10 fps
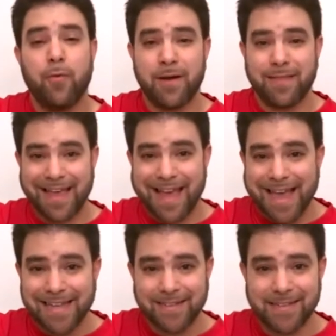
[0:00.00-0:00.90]
where the
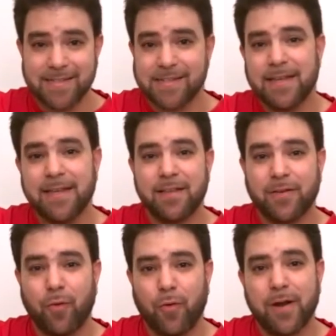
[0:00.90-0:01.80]
8 is in the
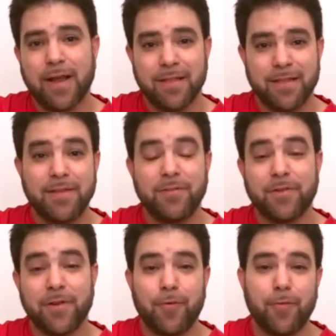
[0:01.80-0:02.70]
chord, and then
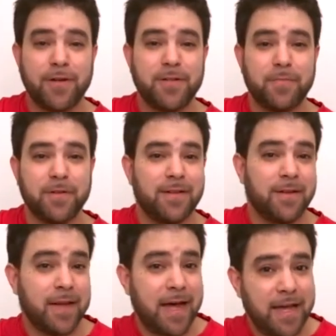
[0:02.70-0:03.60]
you'll know where to put
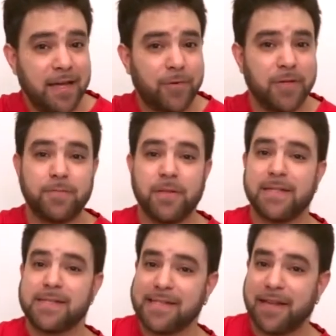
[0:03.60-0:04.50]
the 9, where to
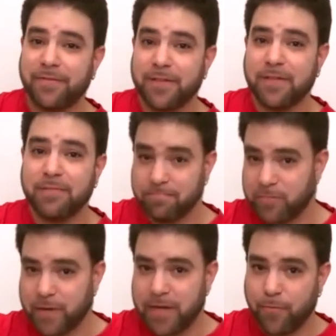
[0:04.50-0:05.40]
put the 7,
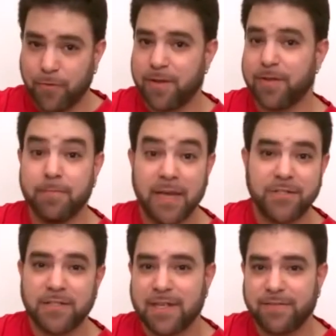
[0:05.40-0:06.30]
okay, where the
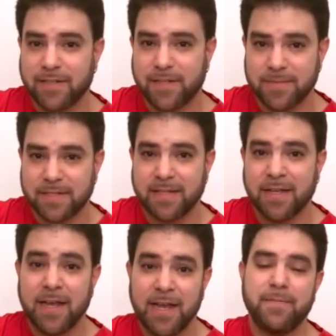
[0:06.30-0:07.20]
major 7 comes in.
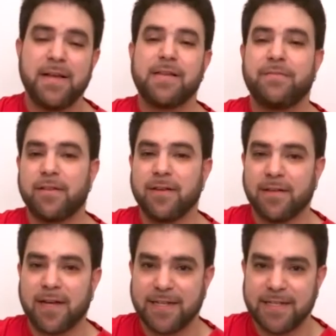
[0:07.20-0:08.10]
It makes everything
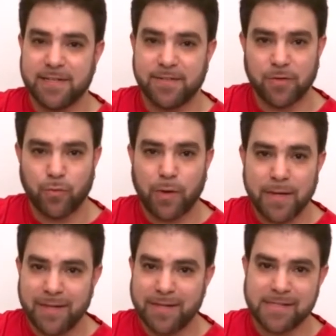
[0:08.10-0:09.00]
a lot easier. So
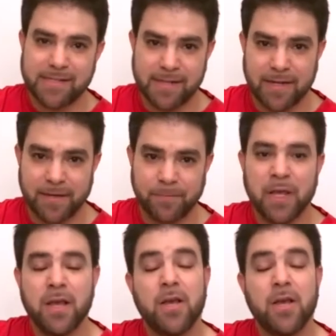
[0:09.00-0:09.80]
1 is 9.